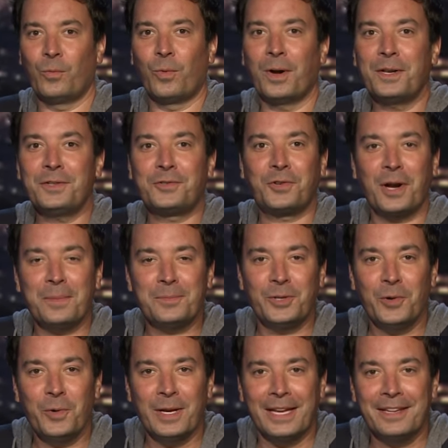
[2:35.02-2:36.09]
what is Trump
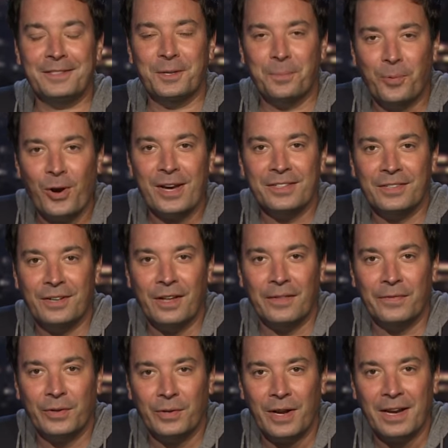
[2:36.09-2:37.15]
doing? He's the president
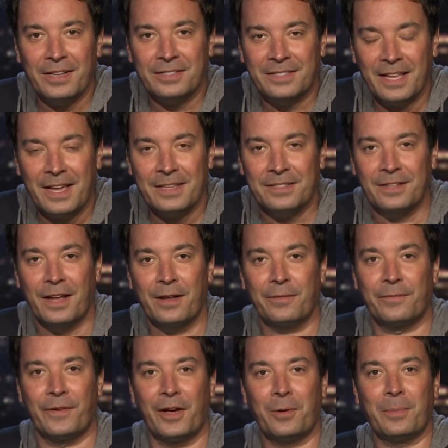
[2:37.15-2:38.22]
of the United States, not
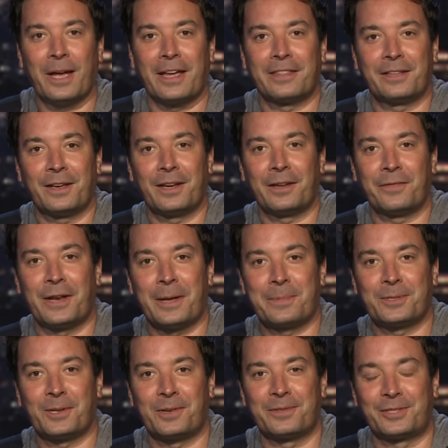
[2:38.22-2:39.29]
Velma at the end of an
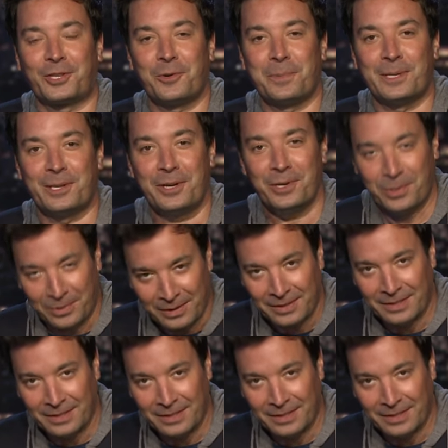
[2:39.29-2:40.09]
episode of Scooby Doo.